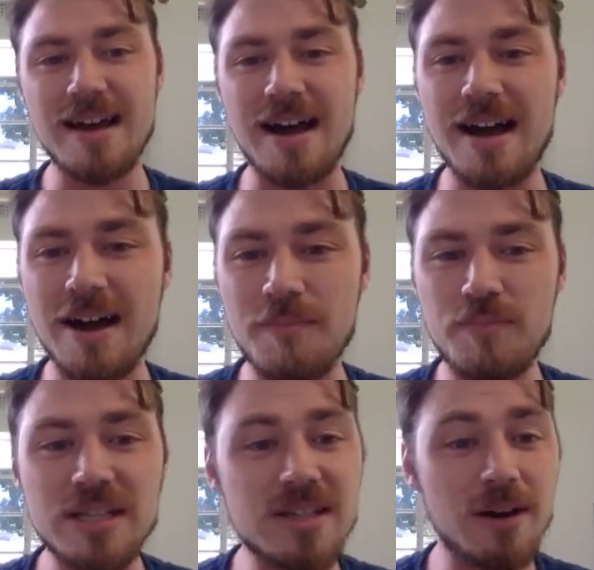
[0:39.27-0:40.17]

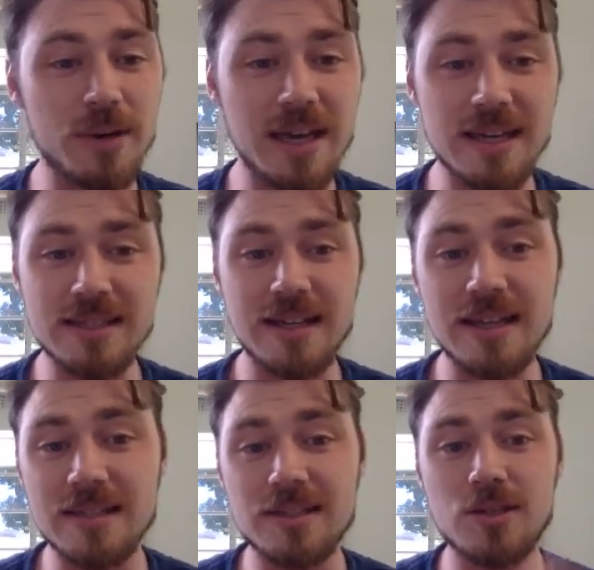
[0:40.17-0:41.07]
But yeah, we're here
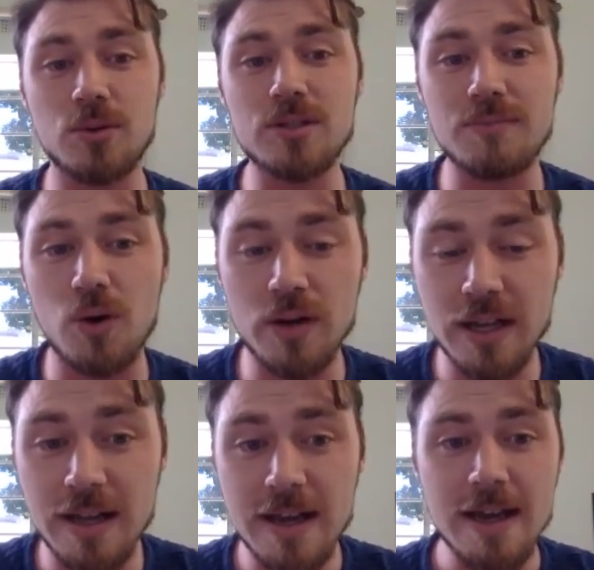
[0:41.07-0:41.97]
today just to talk to
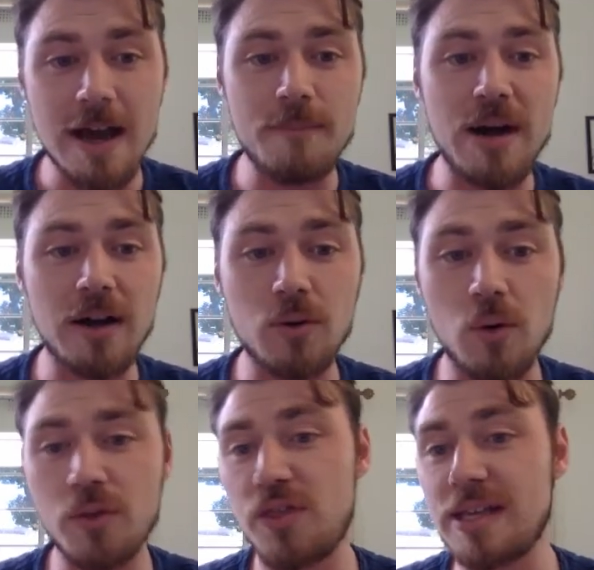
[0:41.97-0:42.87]
Morgan about
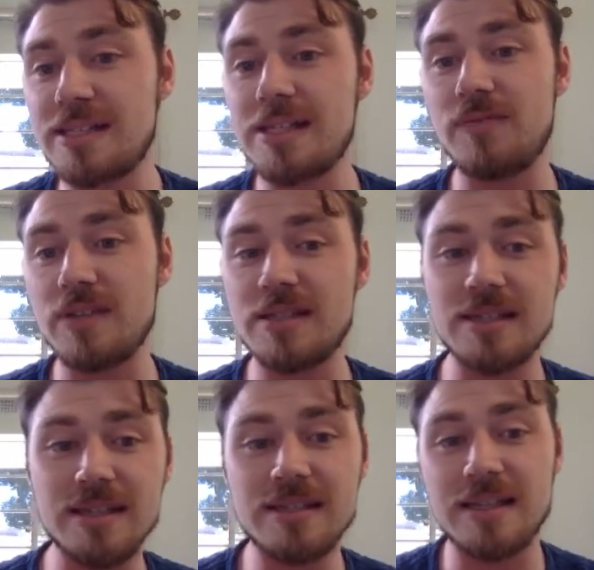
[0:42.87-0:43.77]
all things Seven
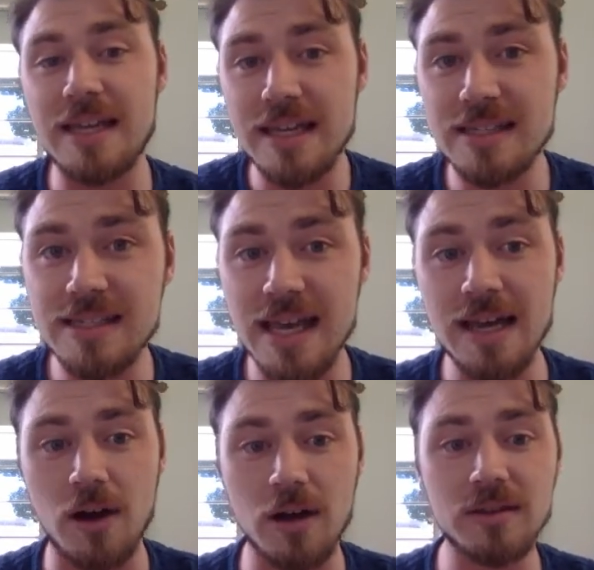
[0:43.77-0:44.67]
Sins and his
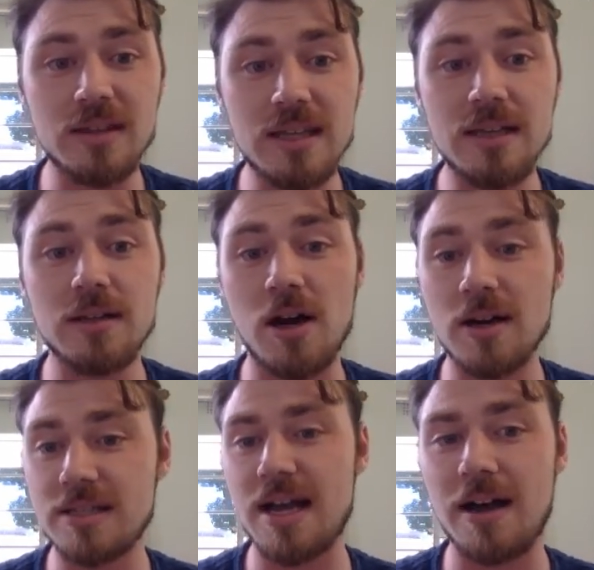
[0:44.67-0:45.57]
take on the
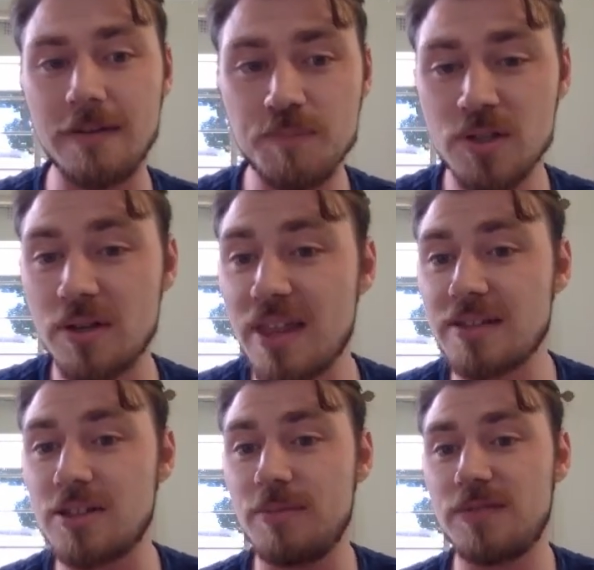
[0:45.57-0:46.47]
lockdown. So
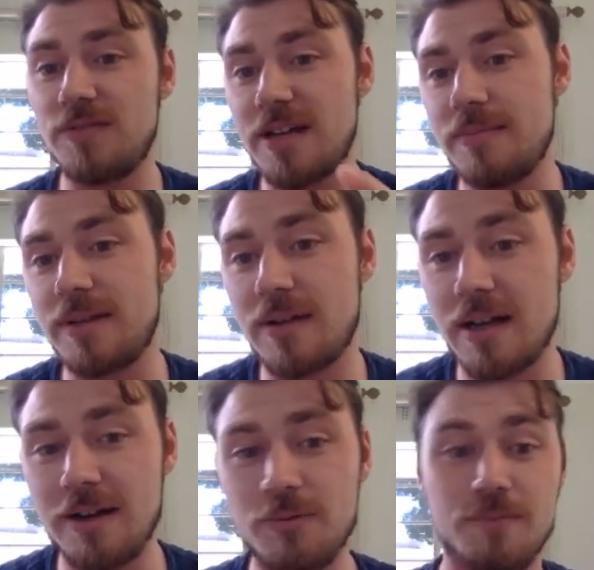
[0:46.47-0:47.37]
thanks so much for coming,
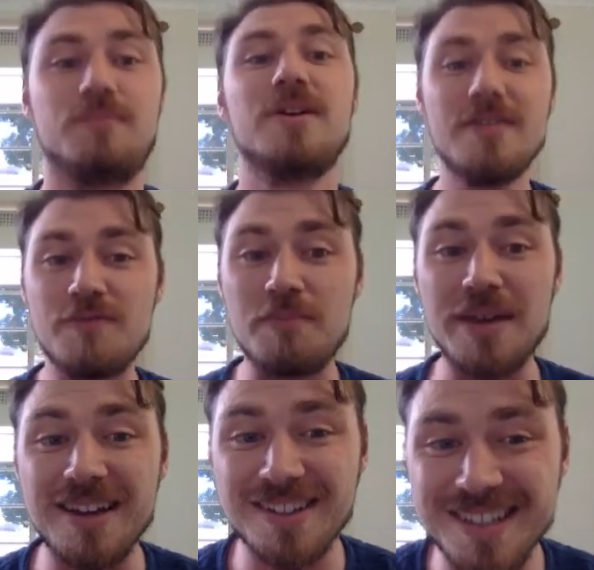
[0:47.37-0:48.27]
for
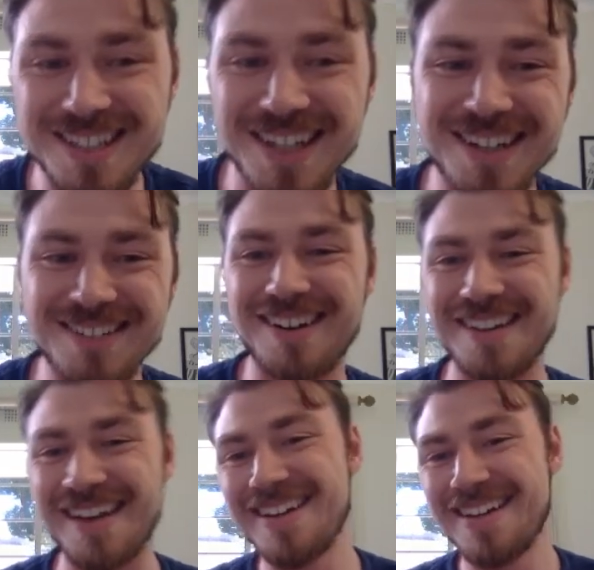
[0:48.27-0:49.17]
being on the show rather.